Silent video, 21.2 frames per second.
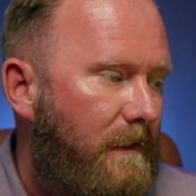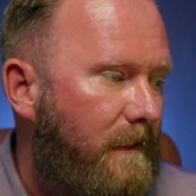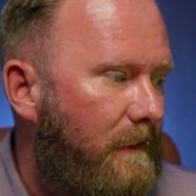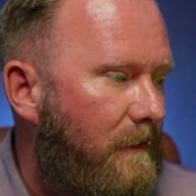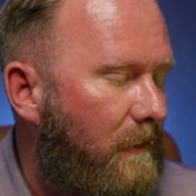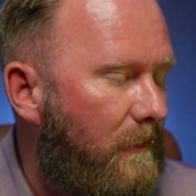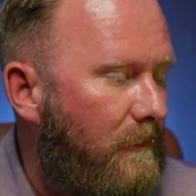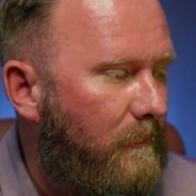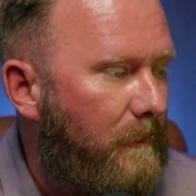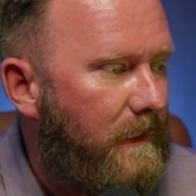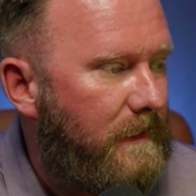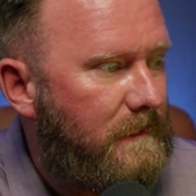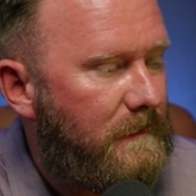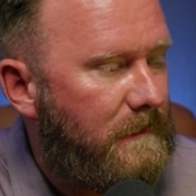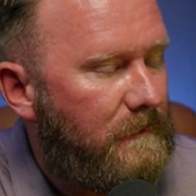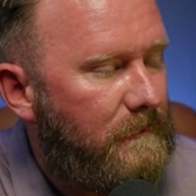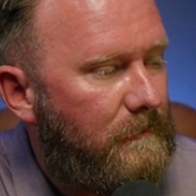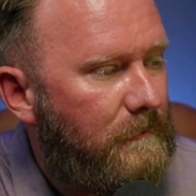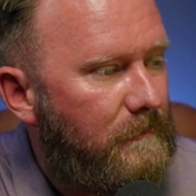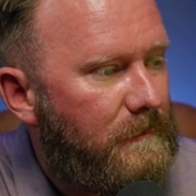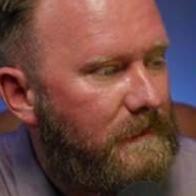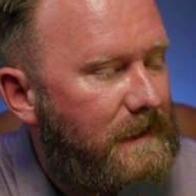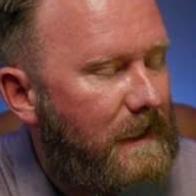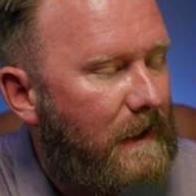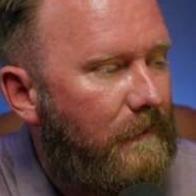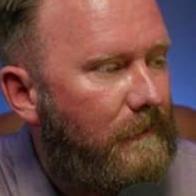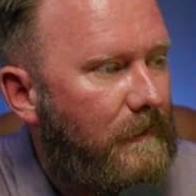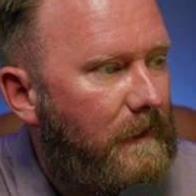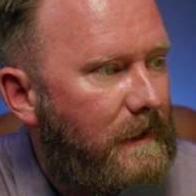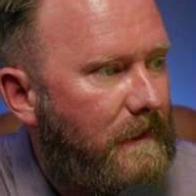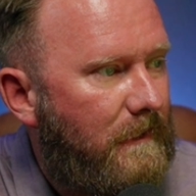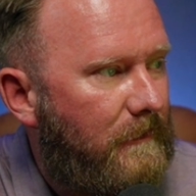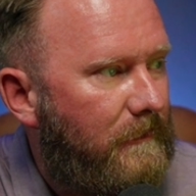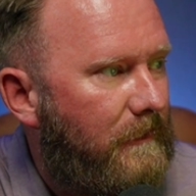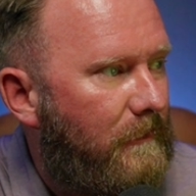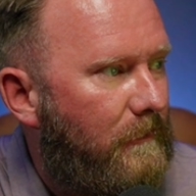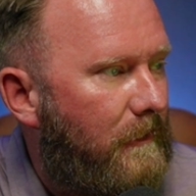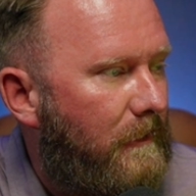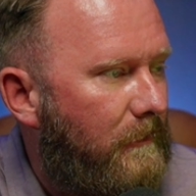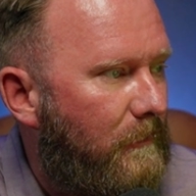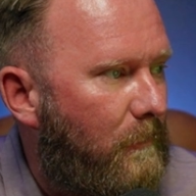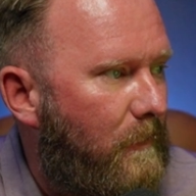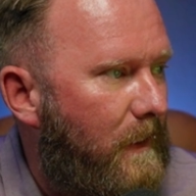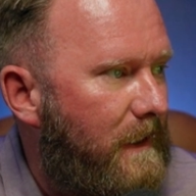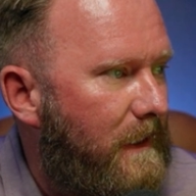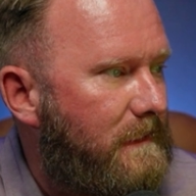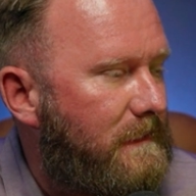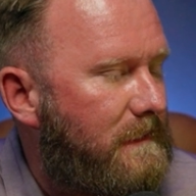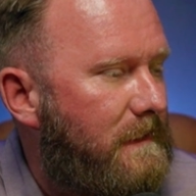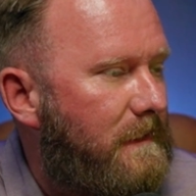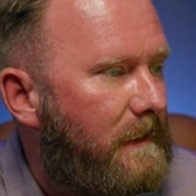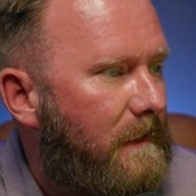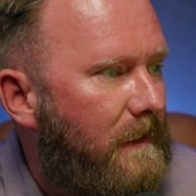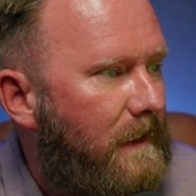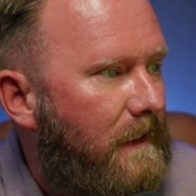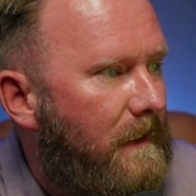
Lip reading: and all the way to South Lake on the west.